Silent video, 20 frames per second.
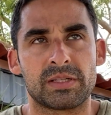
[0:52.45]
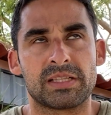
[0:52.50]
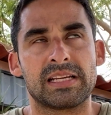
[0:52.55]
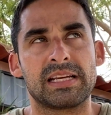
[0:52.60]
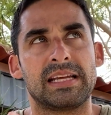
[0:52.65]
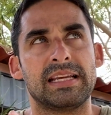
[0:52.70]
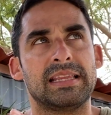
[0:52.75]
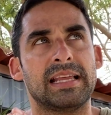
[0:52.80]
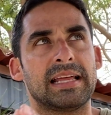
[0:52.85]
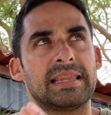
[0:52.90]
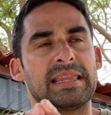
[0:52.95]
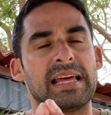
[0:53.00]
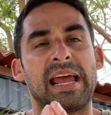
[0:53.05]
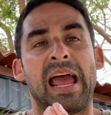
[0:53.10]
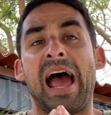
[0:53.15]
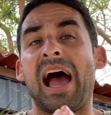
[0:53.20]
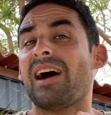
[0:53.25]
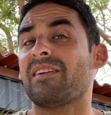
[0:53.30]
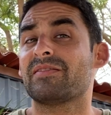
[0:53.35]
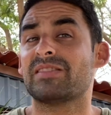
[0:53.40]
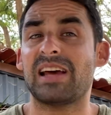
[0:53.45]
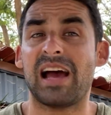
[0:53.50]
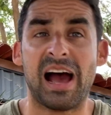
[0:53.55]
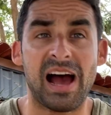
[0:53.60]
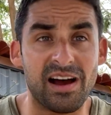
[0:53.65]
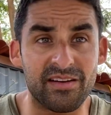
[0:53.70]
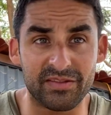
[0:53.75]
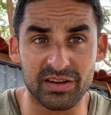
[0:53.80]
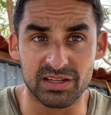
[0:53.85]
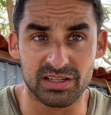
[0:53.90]
thinking that they have to
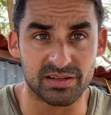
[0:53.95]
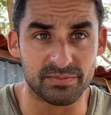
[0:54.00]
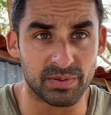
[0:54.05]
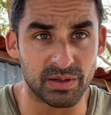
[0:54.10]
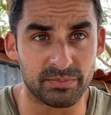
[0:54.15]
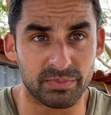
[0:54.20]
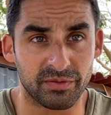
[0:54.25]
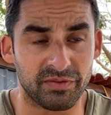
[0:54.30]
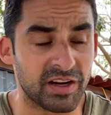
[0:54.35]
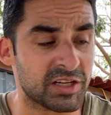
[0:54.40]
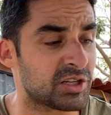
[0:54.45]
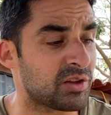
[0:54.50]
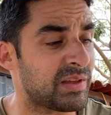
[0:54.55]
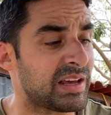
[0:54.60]
have it to be professional.